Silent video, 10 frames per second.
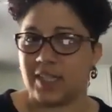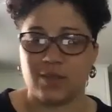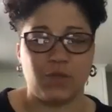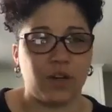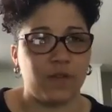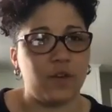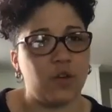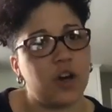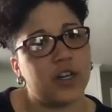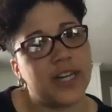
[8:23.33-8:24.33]
I was wondering if you
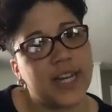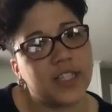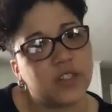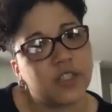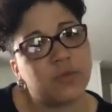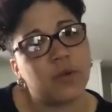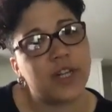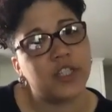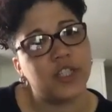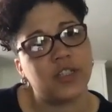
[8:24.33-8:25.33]
all could answer some
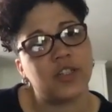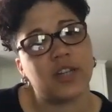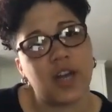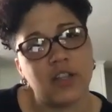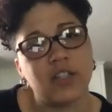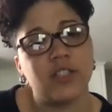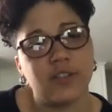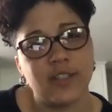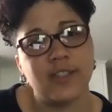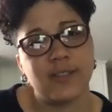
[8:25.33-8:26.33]
questions on college
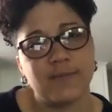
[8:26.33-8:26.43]
students.